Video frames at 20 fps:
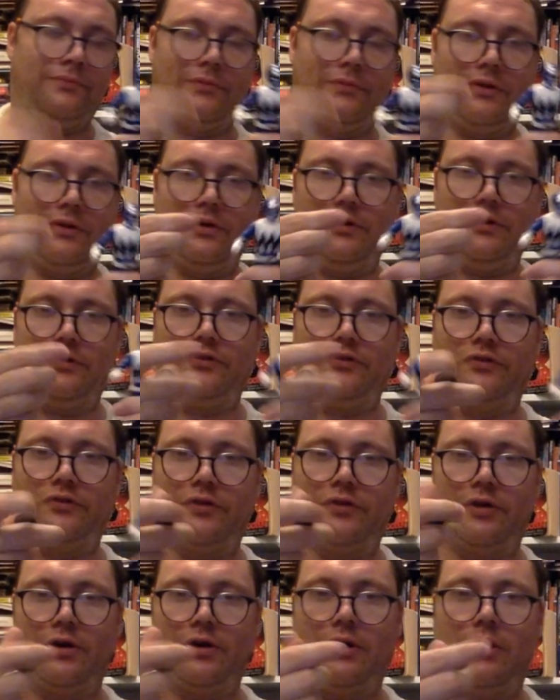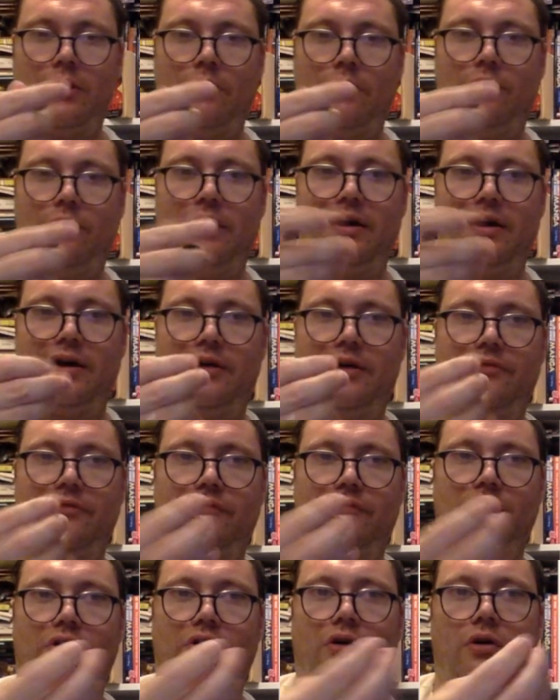is we have
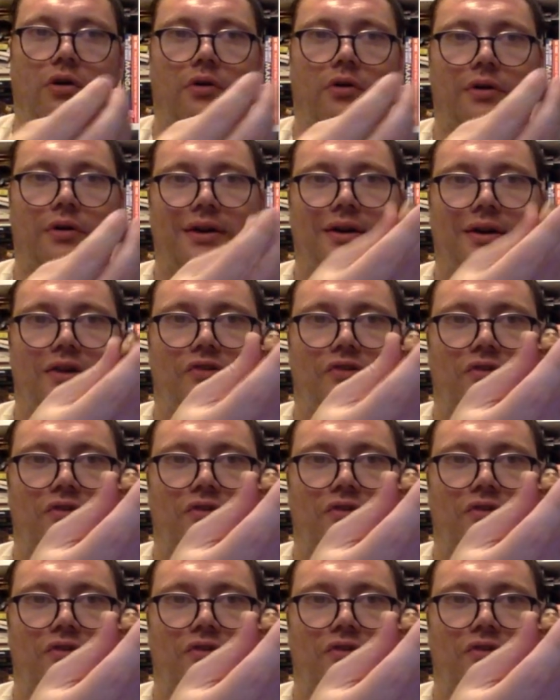Kai's